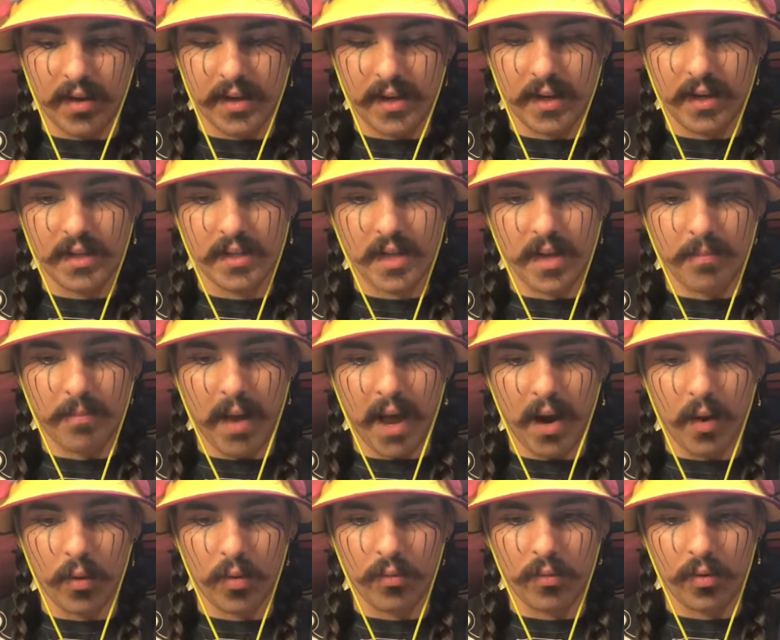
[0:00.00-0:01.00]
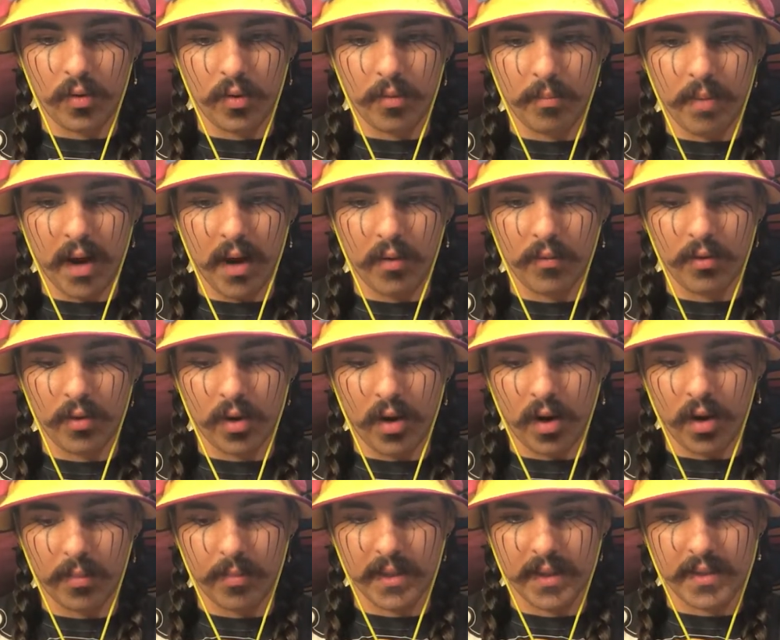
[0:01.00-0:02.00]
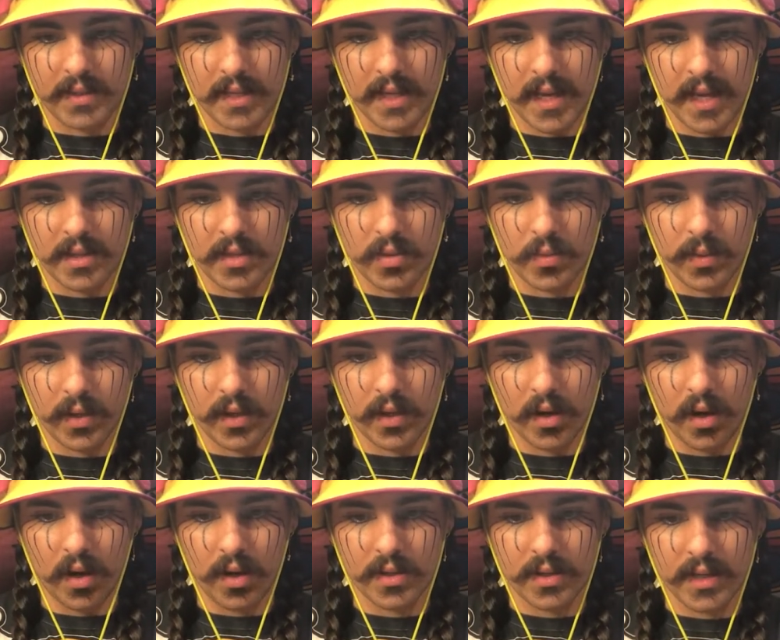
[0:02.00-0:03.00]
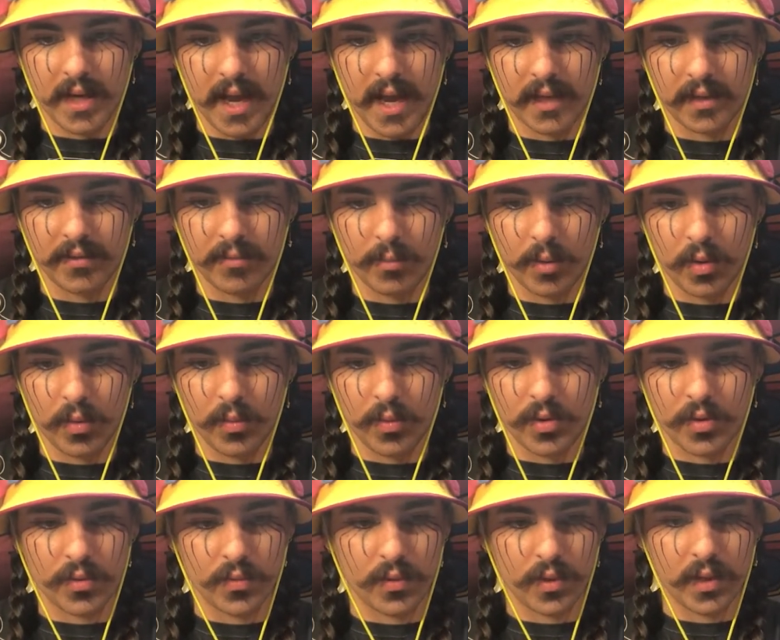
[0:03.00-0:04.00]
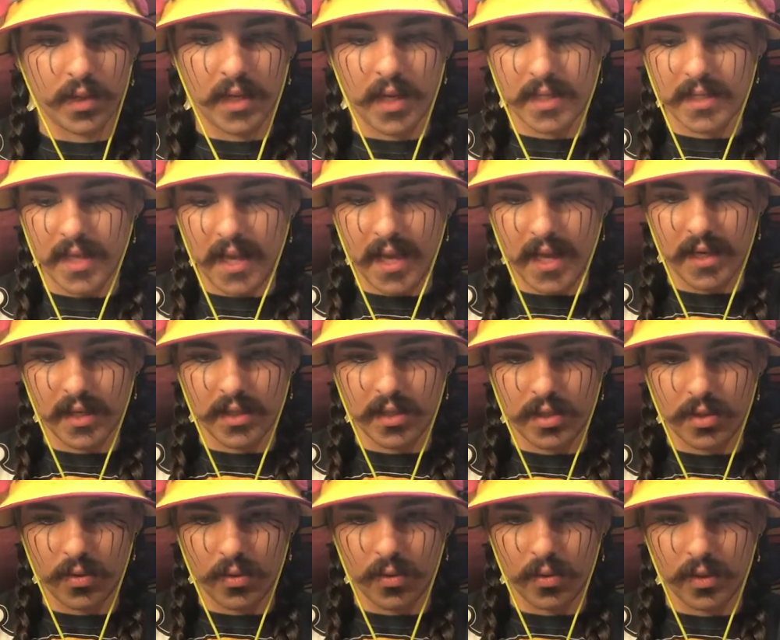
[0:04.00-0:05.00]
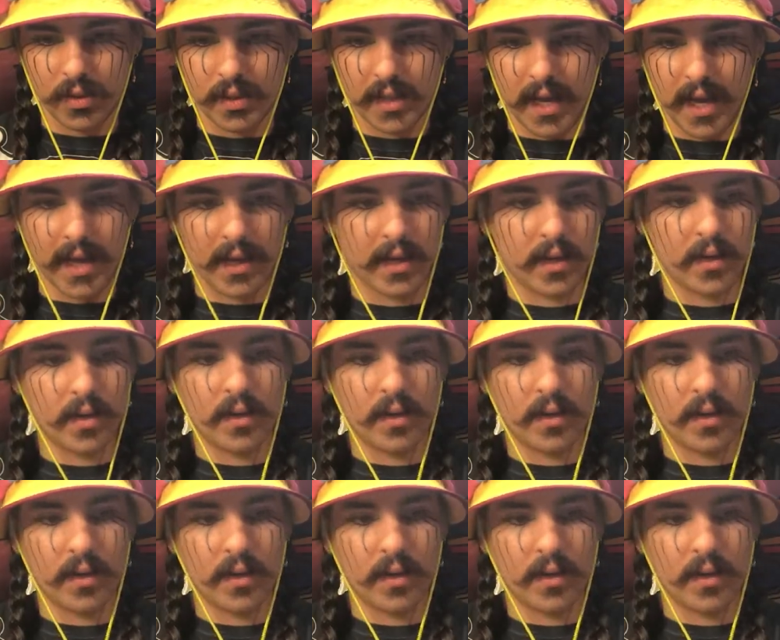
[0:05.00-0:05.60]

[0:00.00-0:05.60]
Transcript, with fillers: And it is a powerful, powerful card because it can swing in cards in active mode, which is really nice. And it's dual attack.